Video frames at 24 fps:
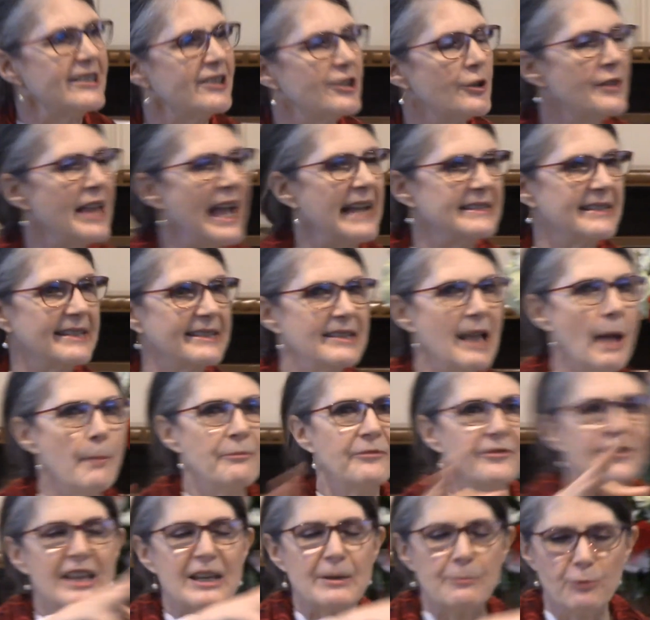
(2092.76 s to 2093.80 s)
so that
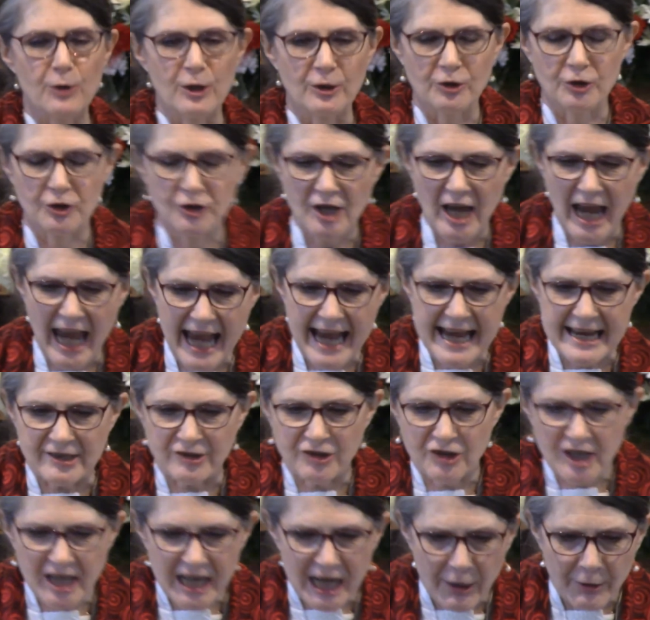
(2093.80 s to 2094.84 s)
something will change
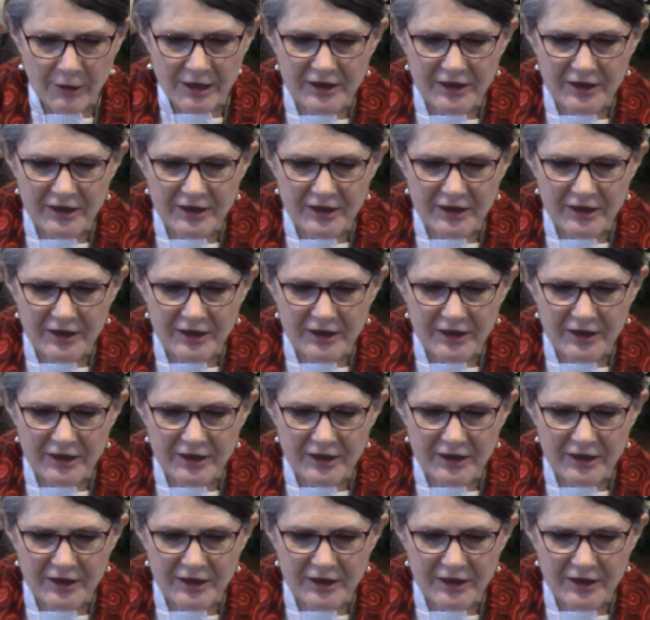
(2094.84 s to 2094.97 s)
here